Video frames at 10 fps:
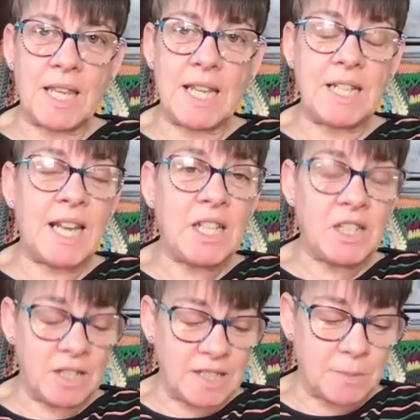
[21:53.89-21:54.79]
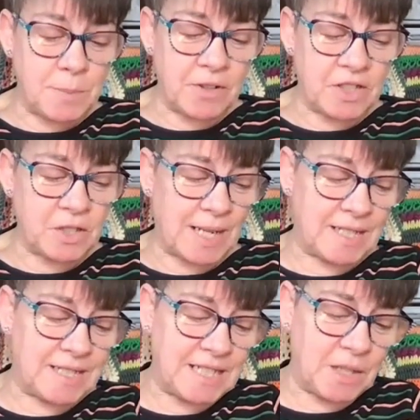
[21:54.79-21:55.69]
Ignatian
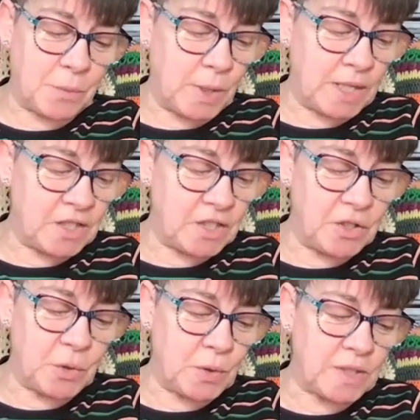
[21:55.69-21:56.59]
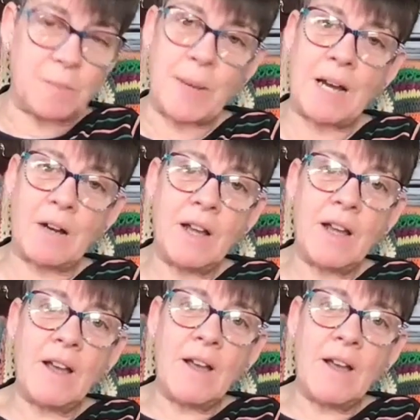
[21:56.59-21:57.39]
spirituality, which talks about